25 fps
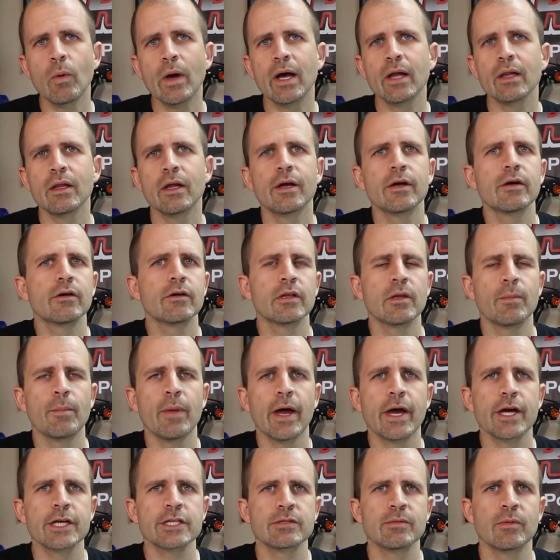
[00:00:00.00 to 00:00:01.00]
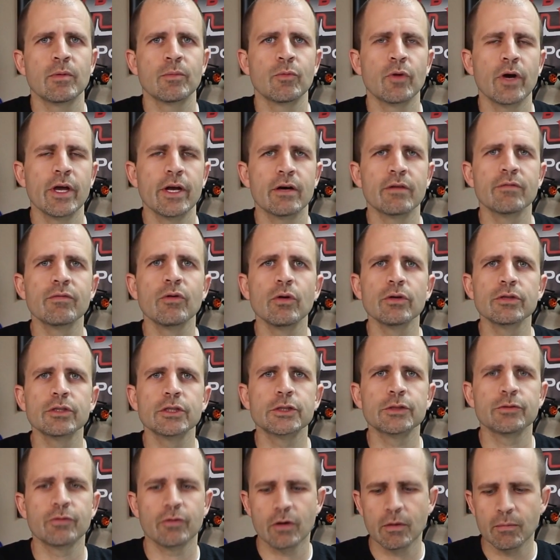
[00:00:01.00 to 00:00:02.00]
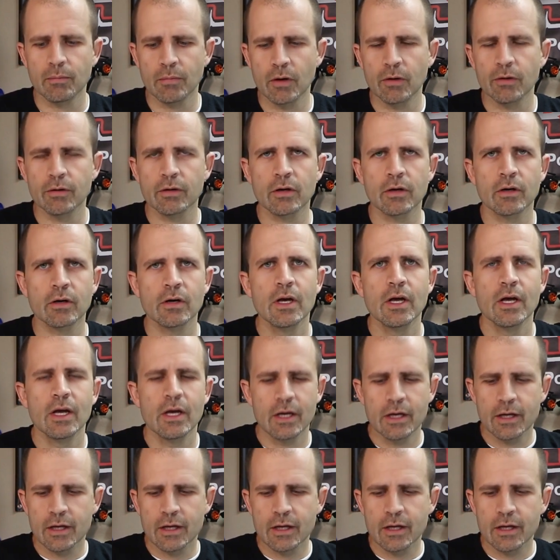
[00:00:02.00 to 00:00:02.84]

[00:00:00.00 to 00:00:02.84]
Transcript: well under the maximum rated voltage for a motor,